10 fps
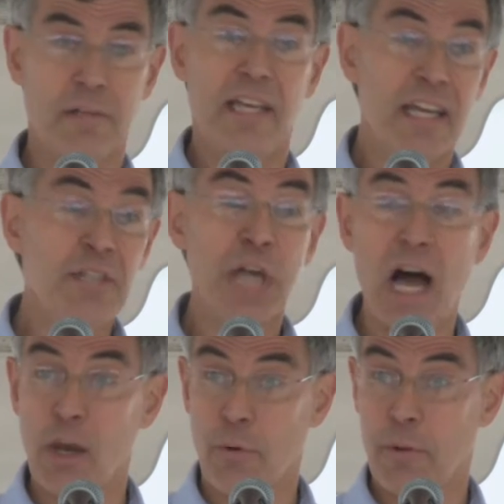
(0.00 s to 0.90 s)

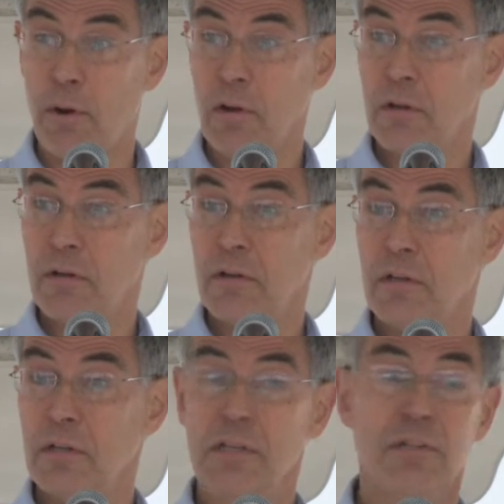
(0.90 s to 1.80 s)
Intolerable.
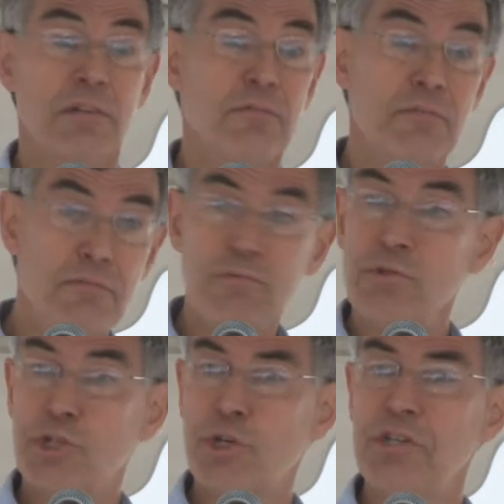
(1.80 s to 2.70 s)

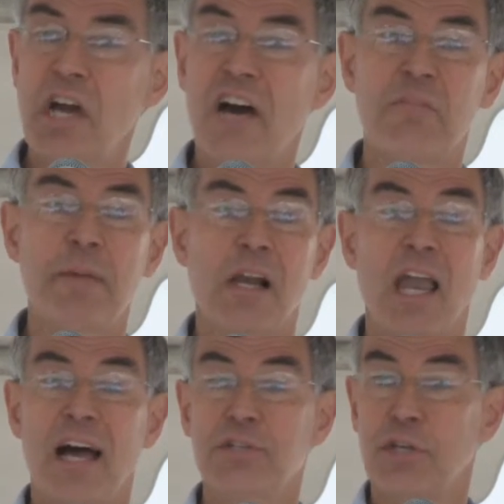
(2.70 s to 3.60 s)
Should not have been
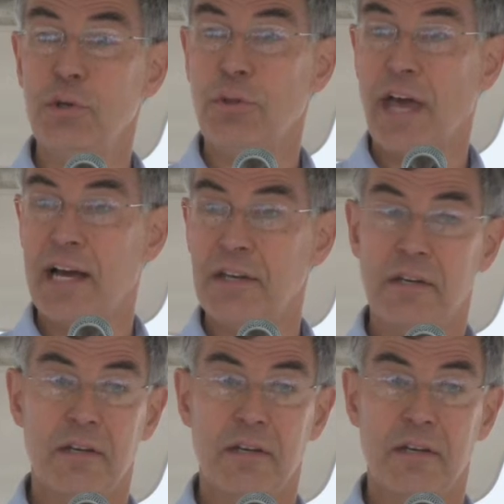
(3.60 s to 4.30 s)
allowed to do that.